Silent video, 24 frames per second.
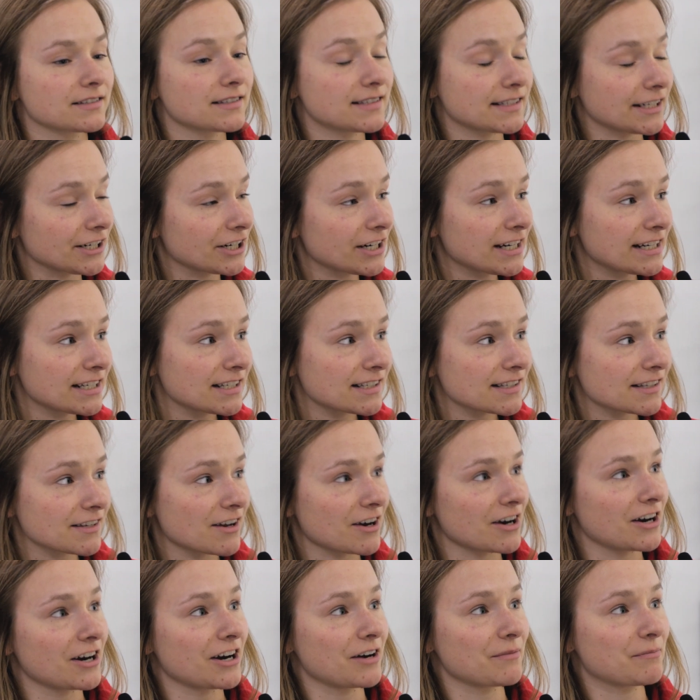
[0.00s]
series.
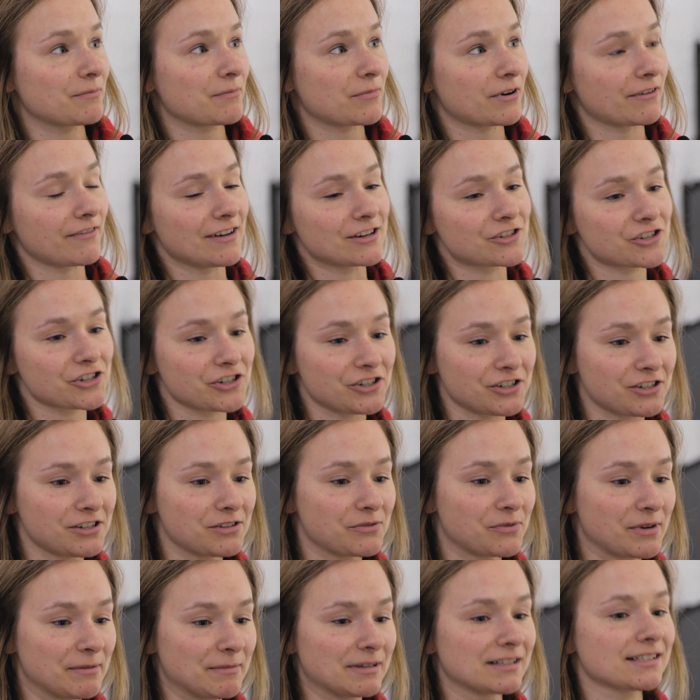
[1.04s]
Our
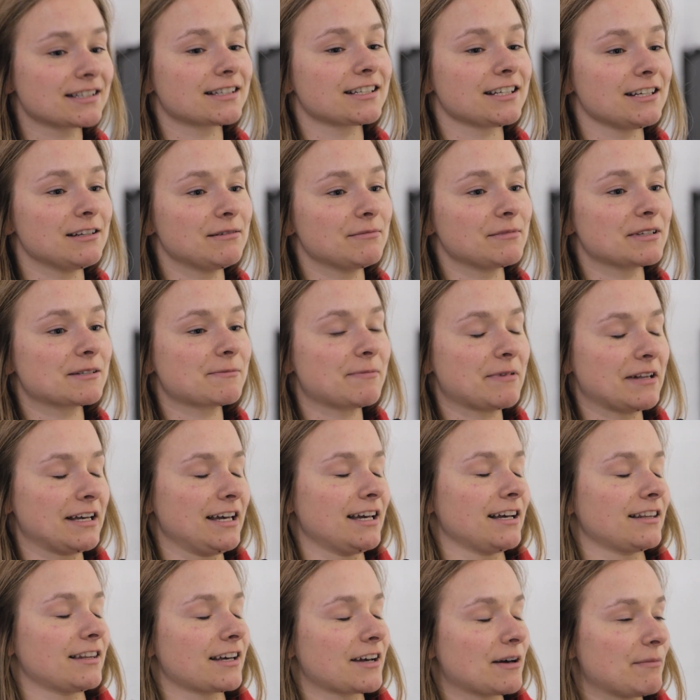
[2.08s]
provincial women's team is
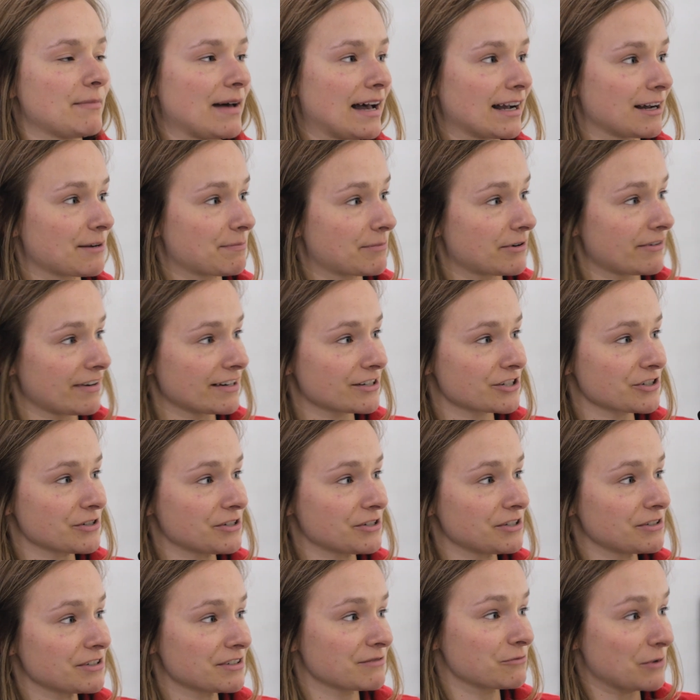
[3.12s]
playing in the Quebec
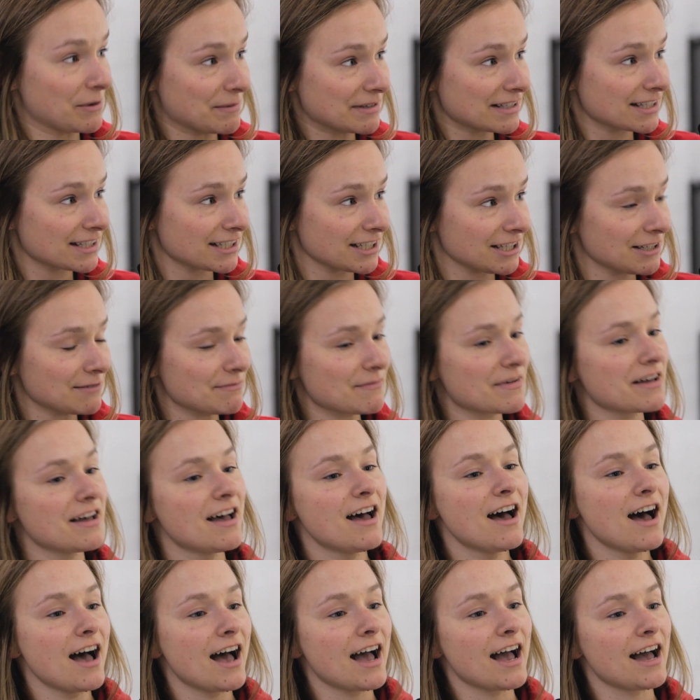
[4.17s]
provincial women's team,
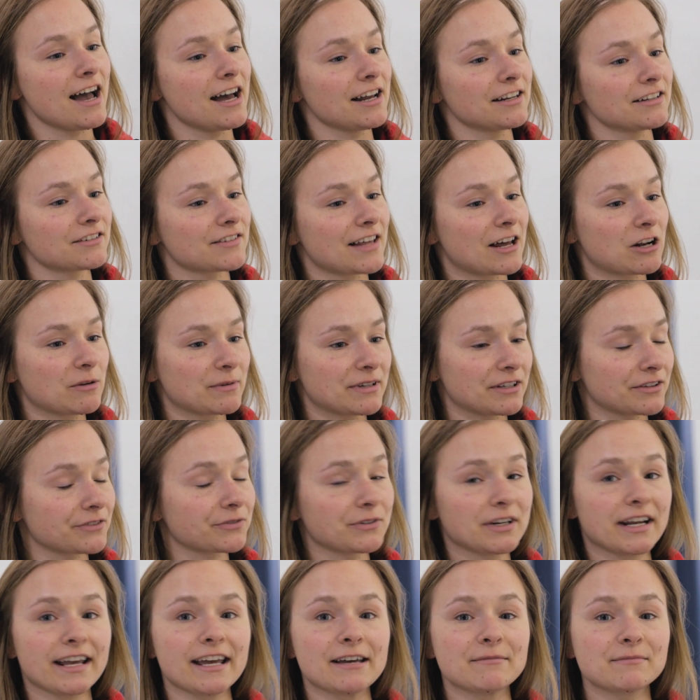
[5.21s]
and that'll be a
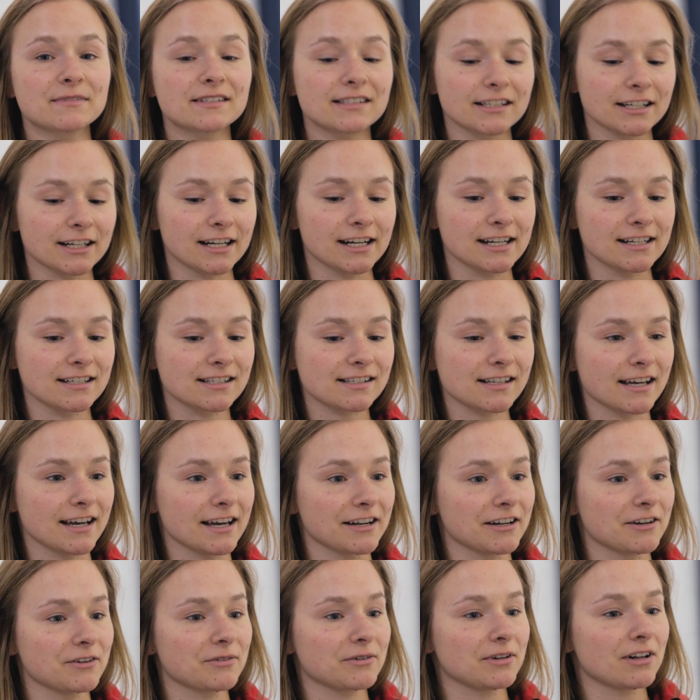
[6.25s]
three-game series, and
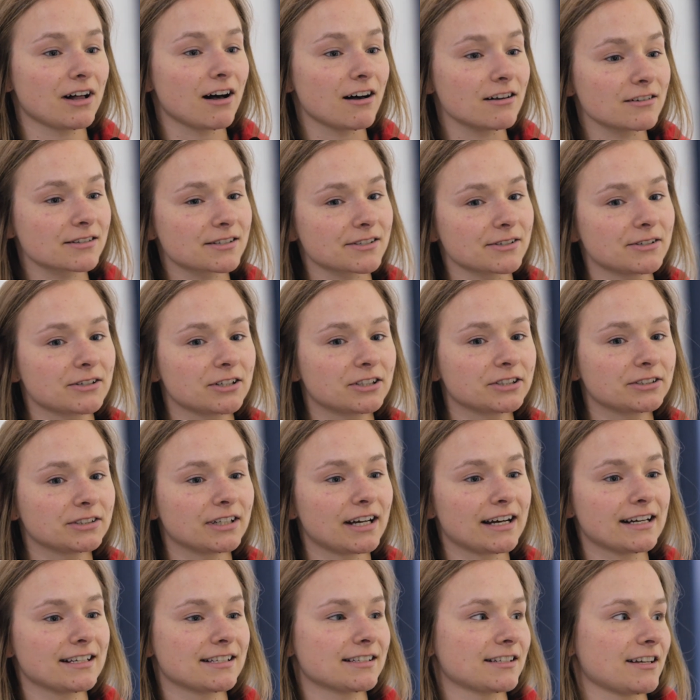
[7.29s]
it will also include
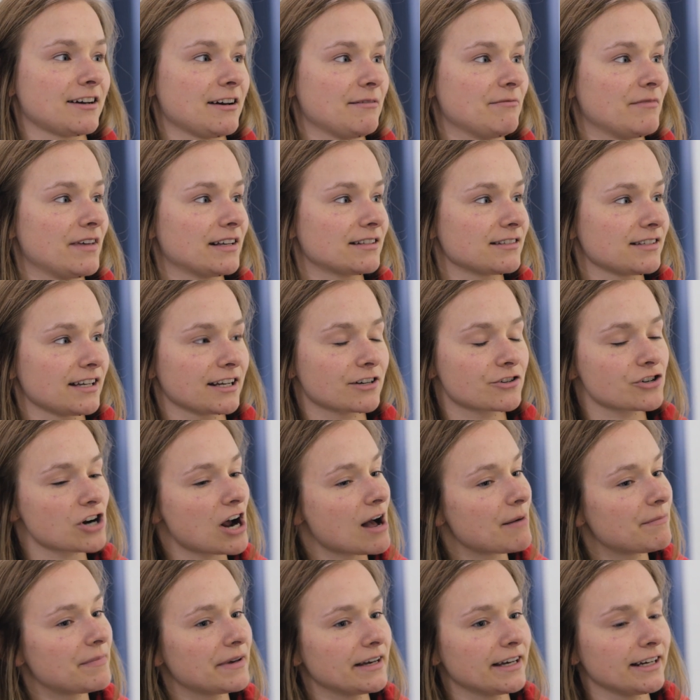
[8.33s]
ice time that's like
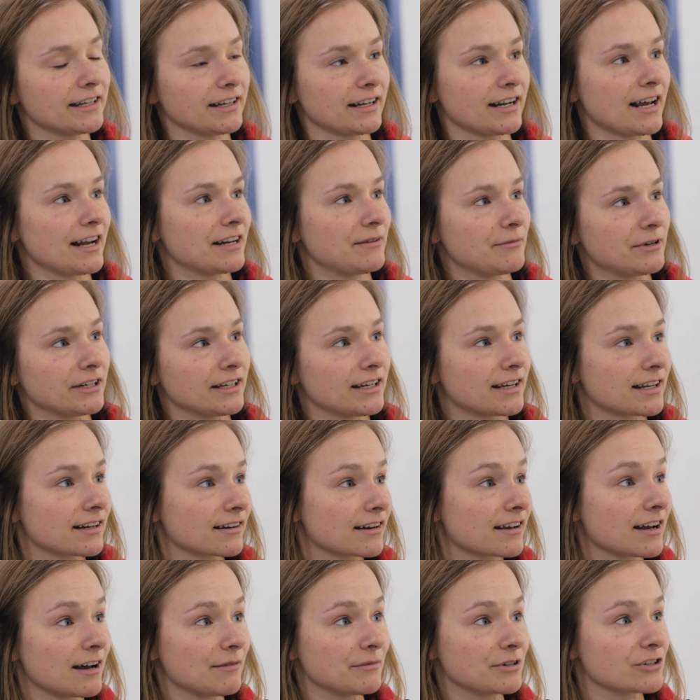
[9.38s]
drop-in, and anybody can
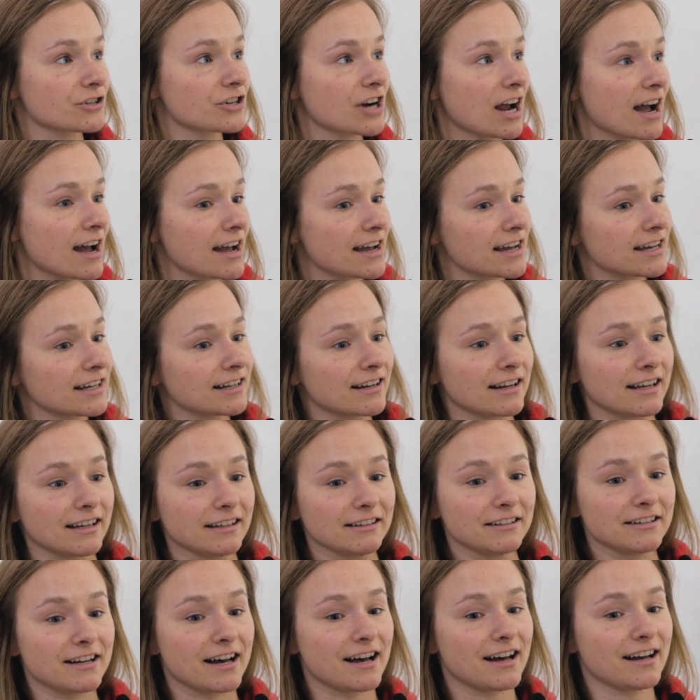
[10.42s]
come and try it
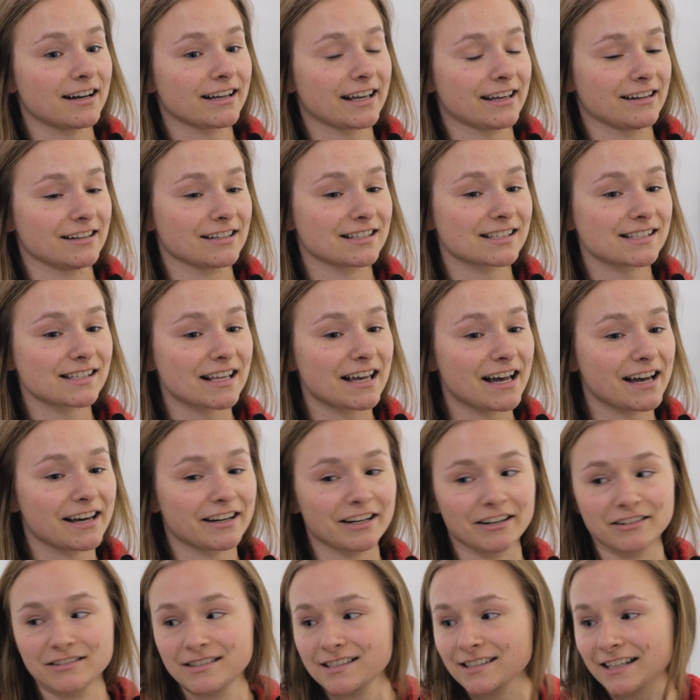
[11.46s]
and get in a sled
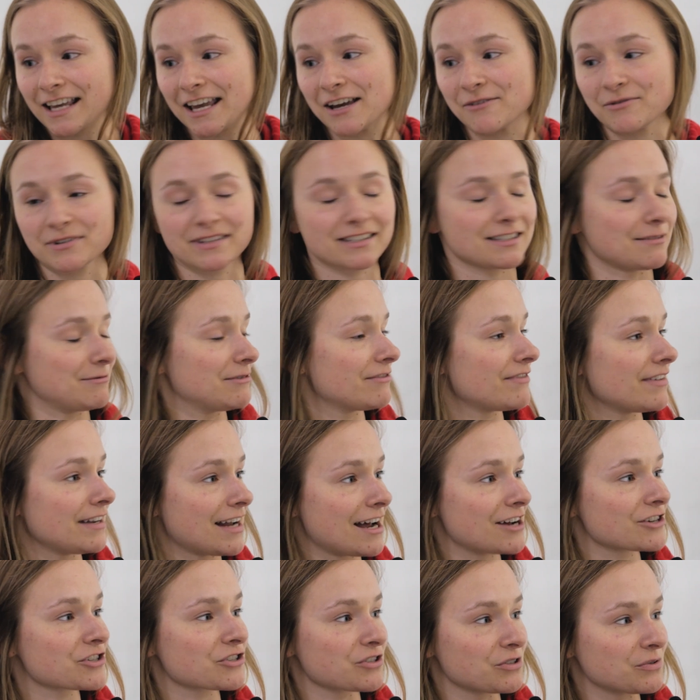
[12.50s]
and skate with some of the
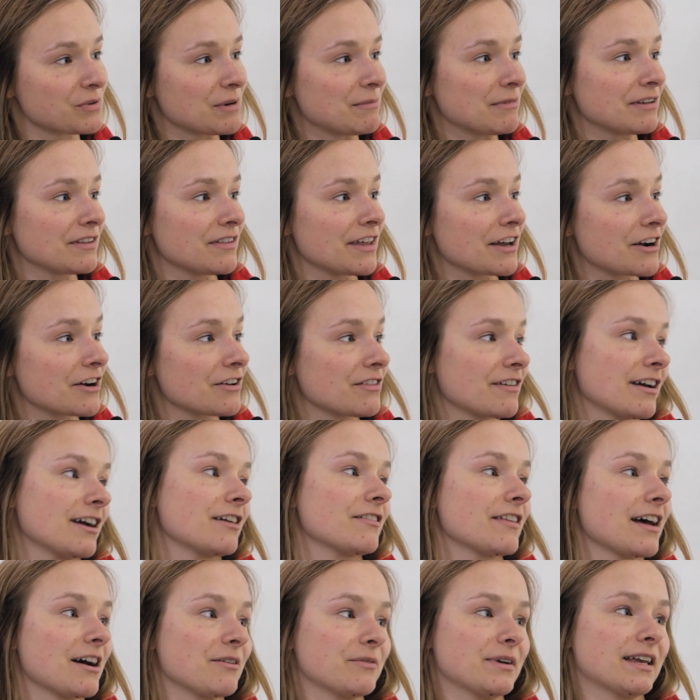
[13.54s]
national women that are there
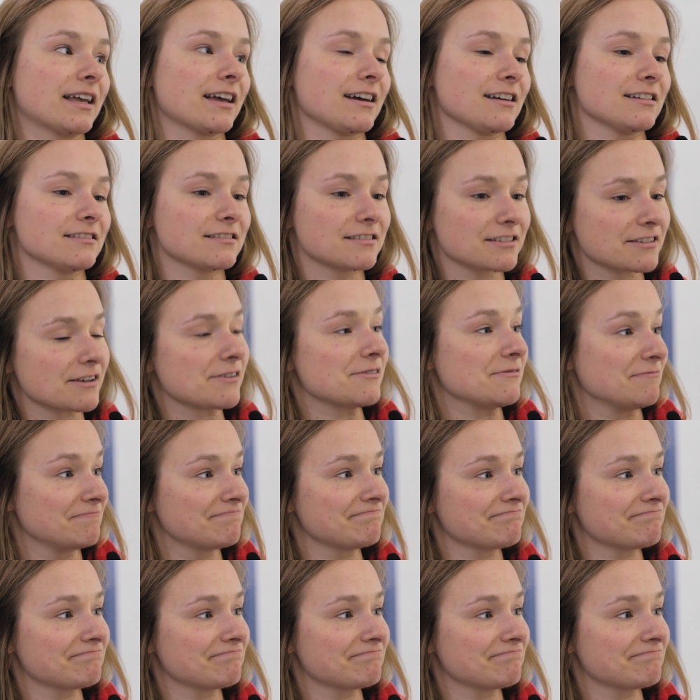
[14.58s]
that weekend. So,